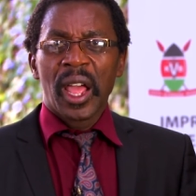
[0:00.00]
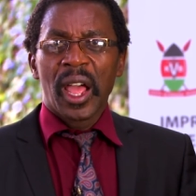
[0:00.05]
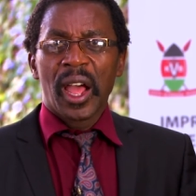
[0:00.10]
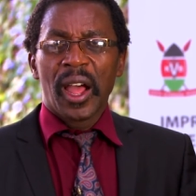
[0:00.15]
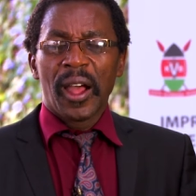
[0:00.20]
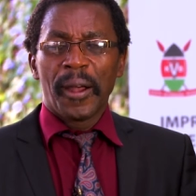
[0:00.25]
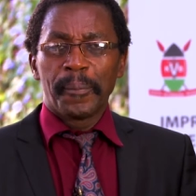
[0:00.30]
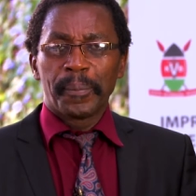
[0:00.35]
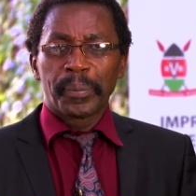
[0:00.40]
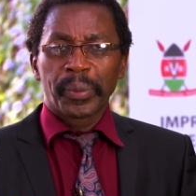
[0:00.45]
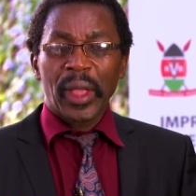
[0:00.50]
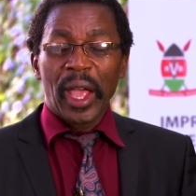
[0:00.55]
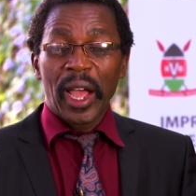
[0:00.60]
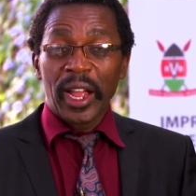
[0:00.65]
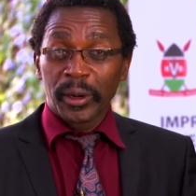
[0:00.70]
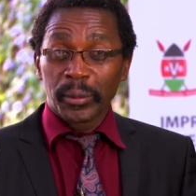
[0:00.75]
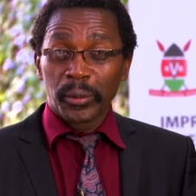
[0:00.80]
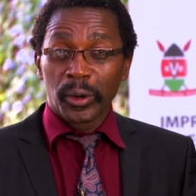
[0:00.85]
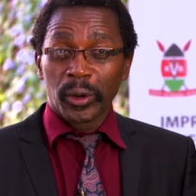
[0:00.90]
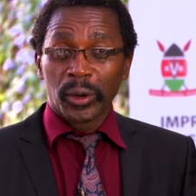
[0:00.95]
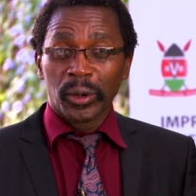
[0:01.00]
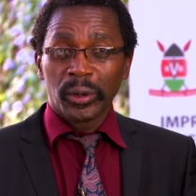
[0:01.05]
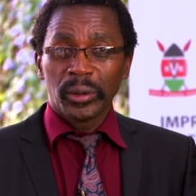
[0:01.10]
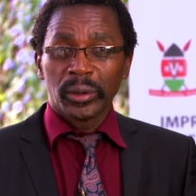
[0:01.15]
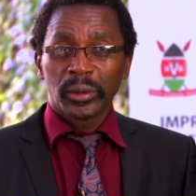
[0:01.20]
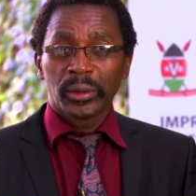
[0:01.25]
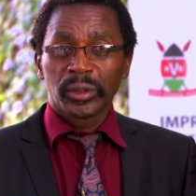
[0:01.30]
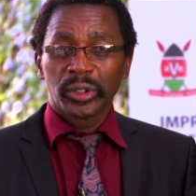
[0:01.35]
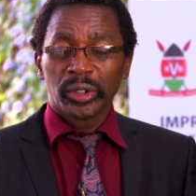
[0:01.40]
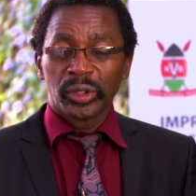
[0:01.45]
um, animal,
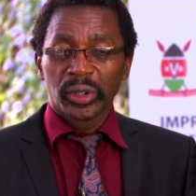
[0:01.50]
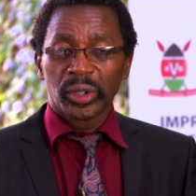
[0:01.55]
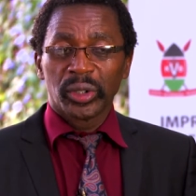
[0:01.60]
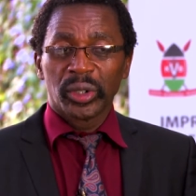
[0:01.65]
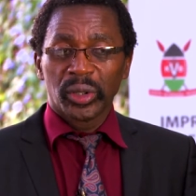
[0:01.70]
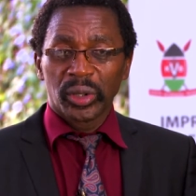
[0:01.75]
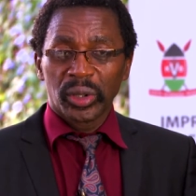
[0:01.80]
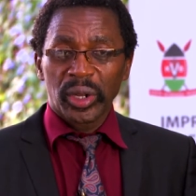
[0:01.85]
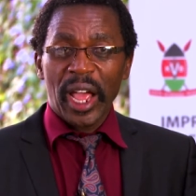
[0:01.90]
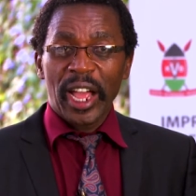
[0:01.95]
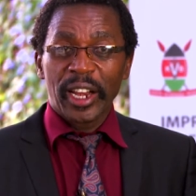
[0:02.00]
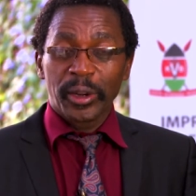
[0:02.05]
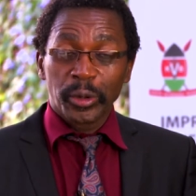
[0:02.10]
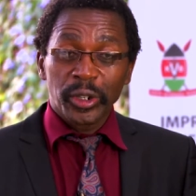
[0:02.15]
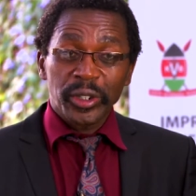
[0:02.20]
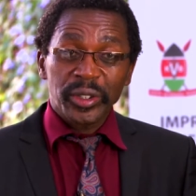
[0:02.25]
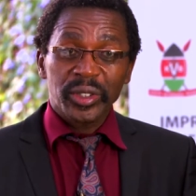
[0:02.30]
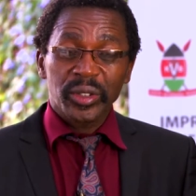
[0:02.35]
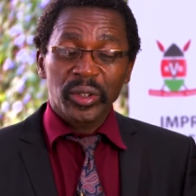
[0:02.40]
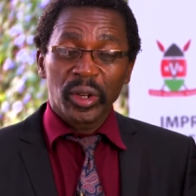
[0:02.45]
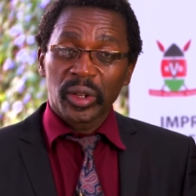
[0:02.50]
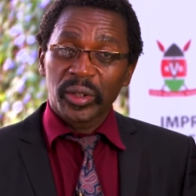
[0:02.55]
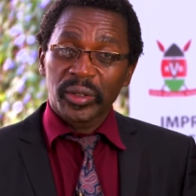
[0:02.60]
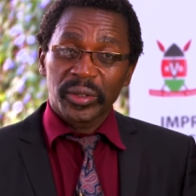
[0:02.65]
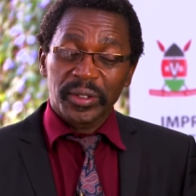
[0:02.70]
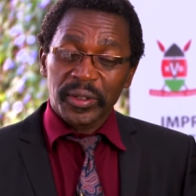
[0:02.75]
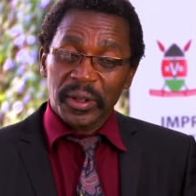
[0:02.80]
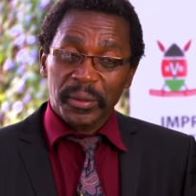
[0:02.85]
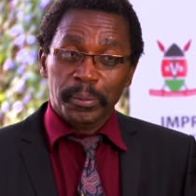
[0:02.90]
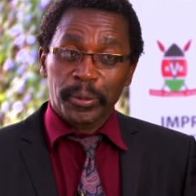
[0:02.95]
you know, animals or
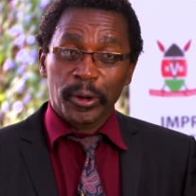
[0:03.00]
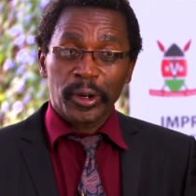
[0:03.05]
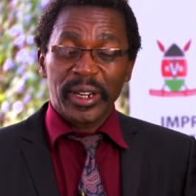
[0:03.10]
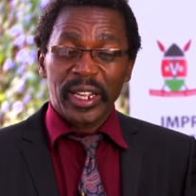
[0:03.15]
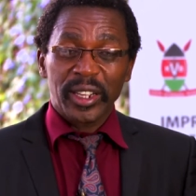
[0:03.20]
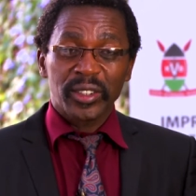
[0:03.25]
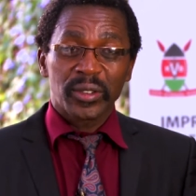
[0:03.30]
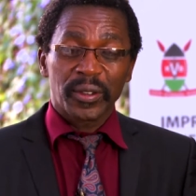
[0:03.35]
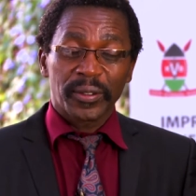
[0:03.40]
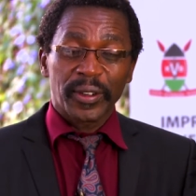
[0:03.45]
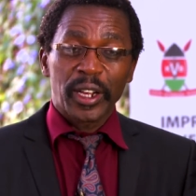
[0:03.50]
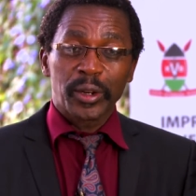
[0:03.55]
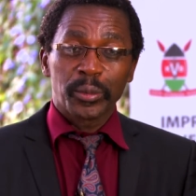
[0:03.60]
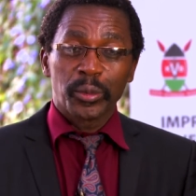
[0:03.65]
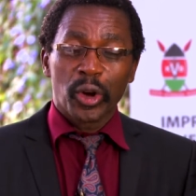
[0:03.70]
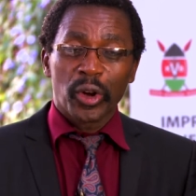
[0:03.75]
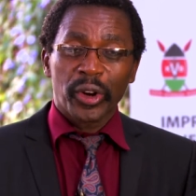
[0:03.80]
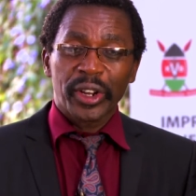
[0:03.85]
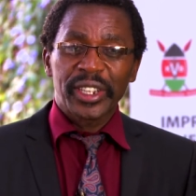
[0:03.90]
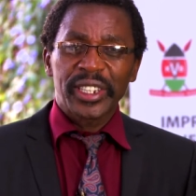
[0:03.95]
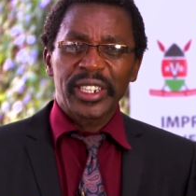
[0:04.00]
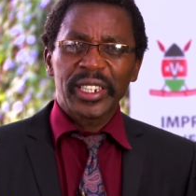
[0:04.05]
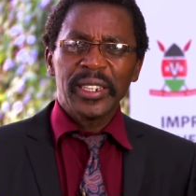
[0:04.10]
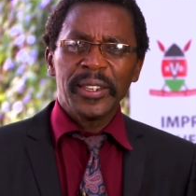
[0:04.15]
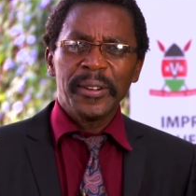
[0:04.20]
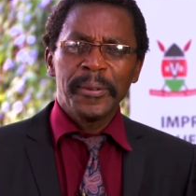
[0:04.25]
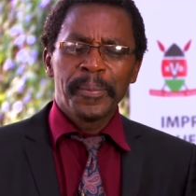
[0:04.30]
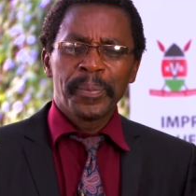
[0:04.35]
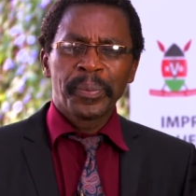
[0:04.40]
products of animal origin.